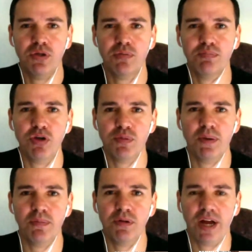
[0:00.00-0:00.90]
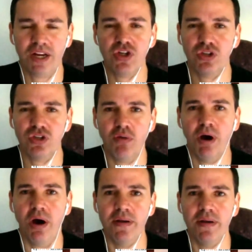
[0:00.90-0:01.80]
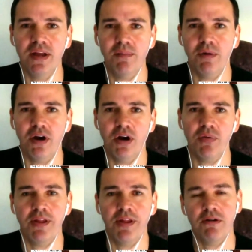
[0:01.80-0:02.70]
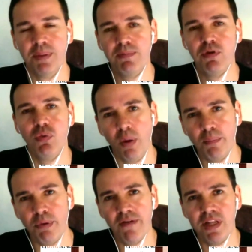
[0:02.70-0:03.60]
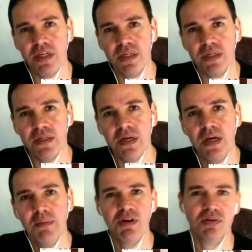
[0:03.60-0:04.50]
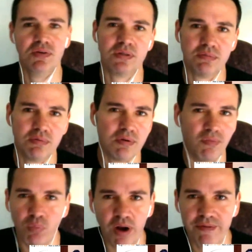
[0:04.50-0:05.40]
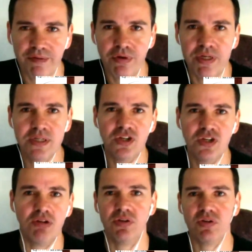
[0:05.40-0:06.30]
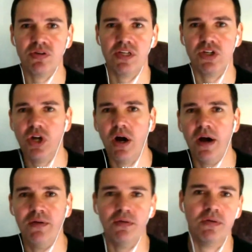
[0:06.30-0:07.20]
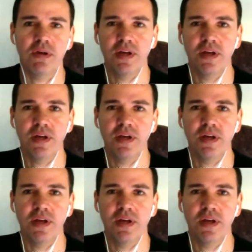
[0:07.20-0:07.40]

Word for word: Most people actually don't mind. They don't mind either way. There are people who want private lessons because of whatever reason. Generally it's because they're shy, or